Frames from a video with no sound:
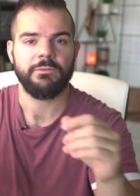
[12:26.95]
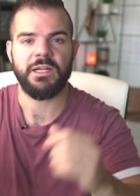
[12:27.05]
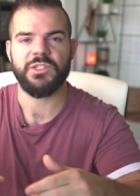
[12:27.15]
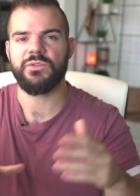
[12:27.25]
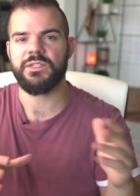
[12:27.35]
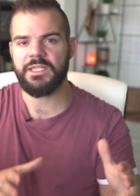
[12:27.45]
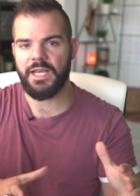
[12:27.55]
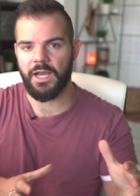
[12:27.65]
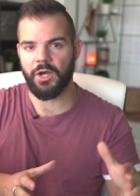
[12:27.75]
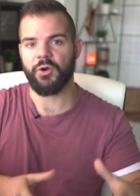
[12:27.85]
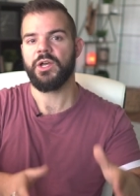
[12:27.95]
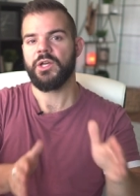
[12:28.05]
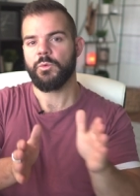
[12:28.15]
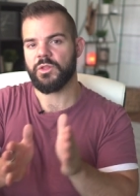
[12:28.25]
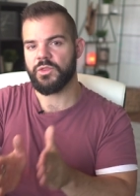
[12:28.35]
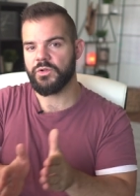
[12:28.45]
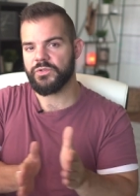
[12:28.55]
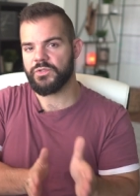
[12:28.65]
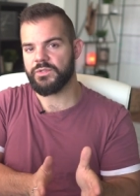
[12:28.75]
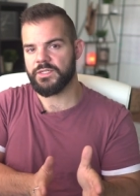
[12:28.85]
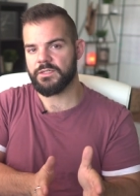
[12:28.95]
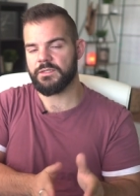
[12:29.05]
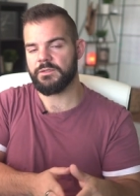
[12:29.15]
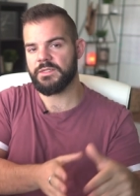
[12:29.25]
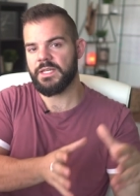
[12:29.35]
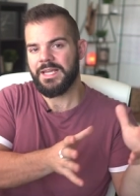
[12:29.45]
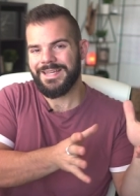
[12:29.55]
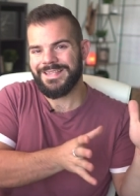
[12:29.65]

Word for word: Right? So you see how with those two systems,